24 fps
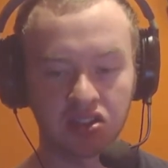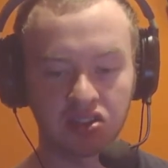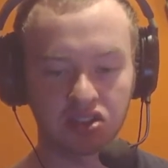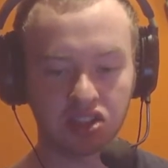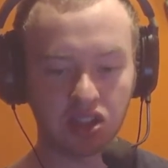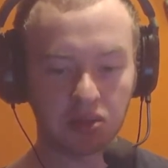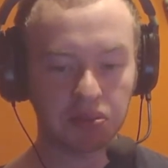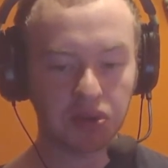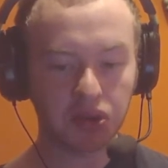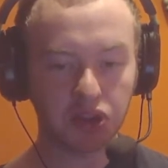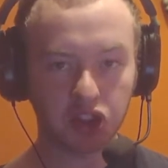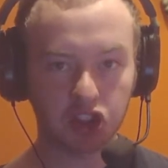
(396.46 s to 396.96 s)

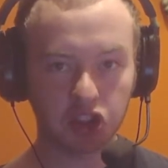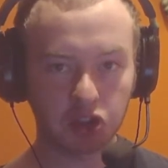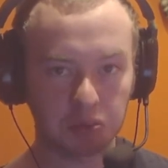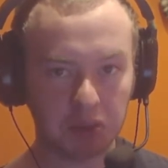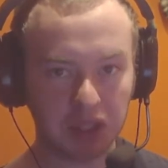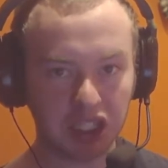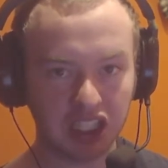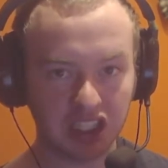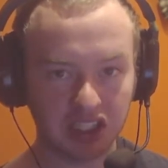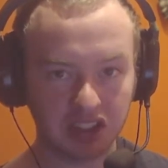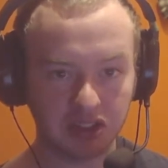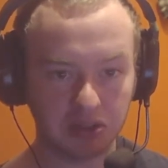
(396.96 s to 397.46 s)
double the
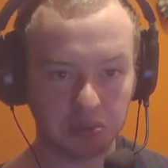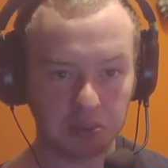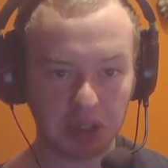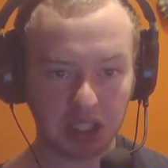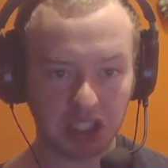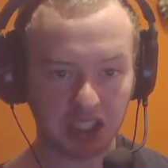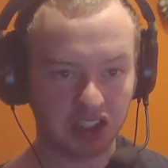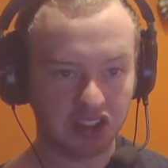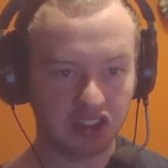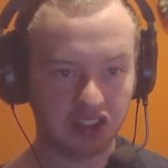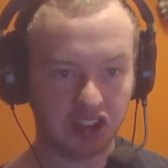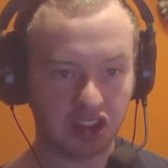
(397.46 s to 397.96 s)
speeds
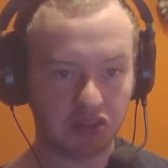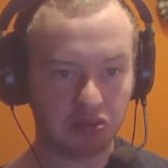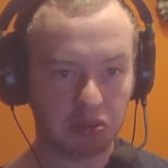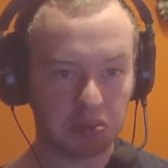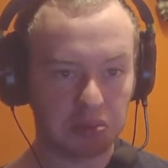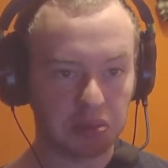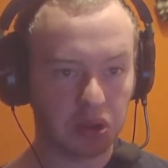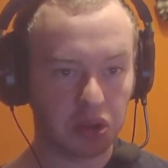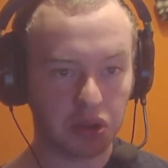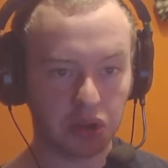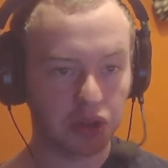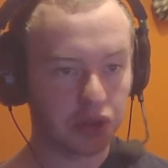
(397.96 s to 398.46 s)
because they
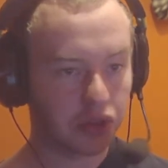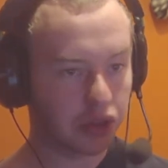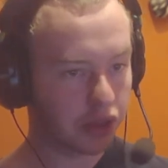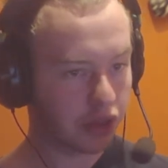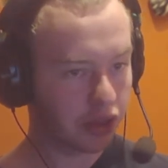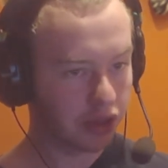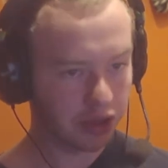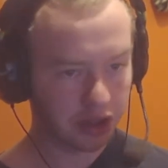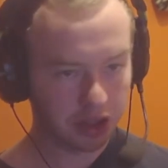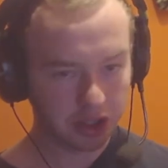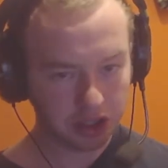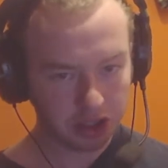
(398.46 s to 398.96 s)
would both
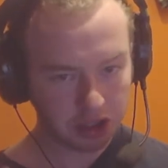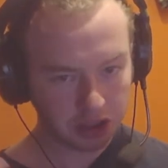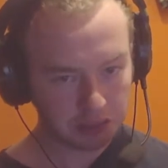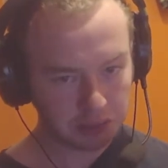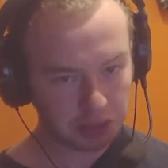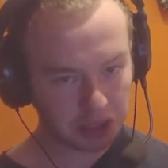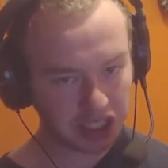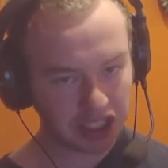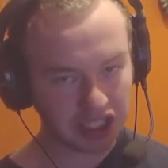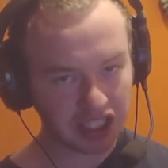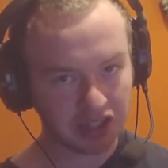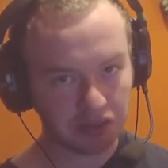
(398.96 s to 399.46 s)

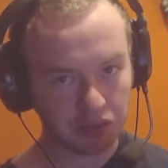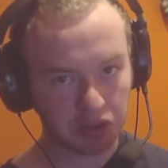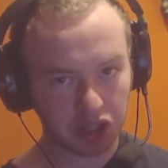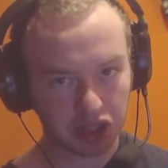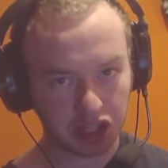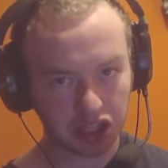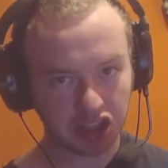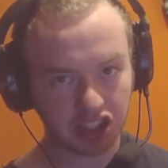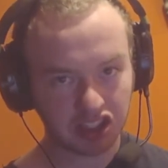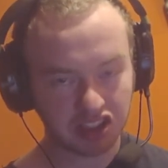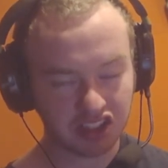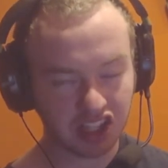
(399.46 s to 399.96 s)
be
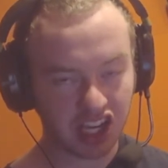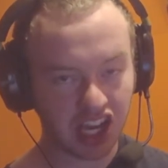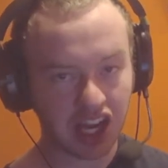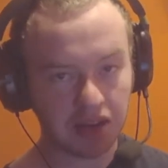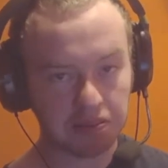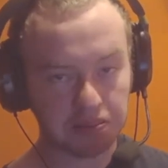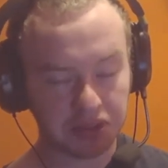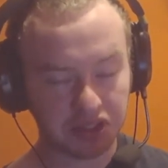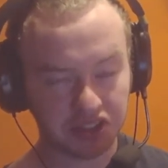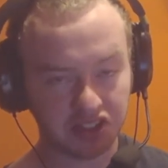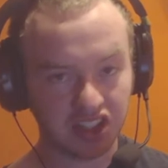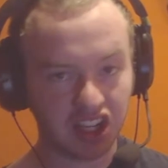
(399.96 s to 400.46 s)
within the
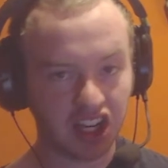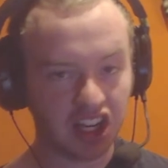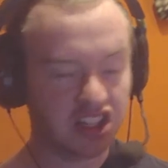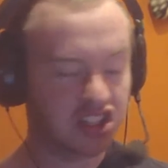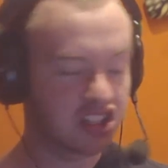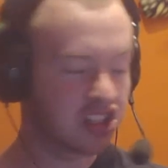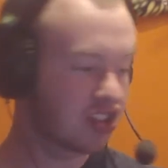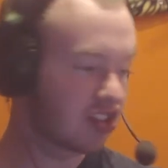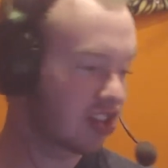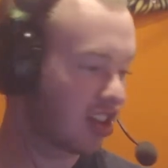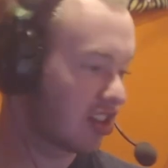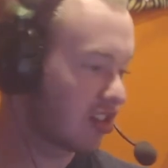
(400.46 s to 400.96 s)
top
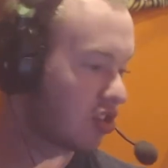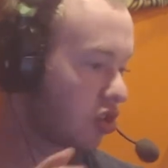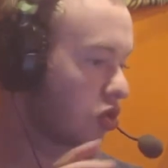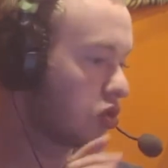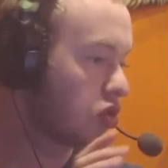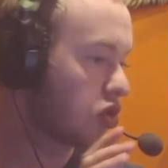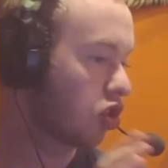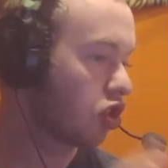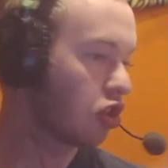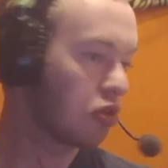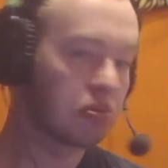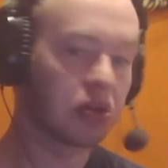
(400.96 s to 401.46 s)
percentages that's
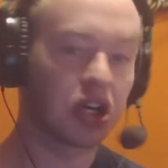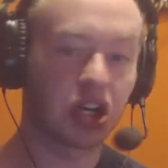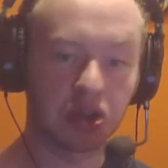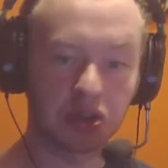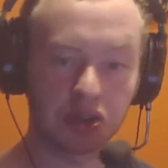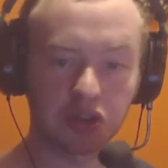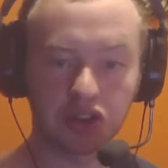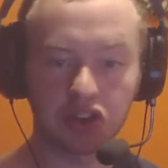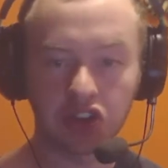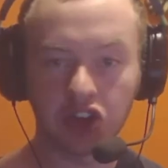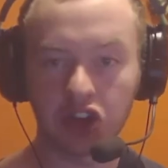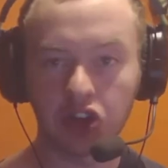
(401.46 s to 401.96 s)
using the
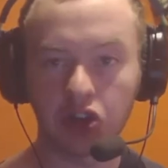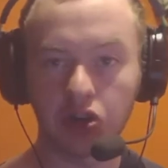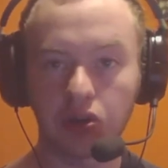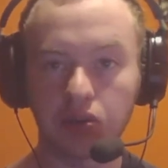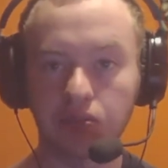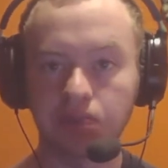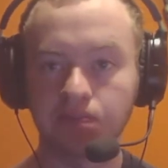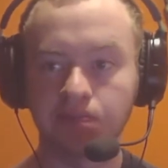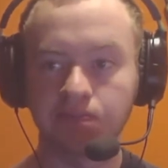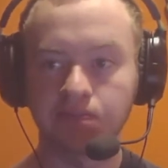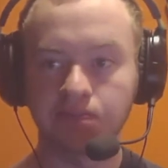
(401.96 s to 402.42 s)
most. So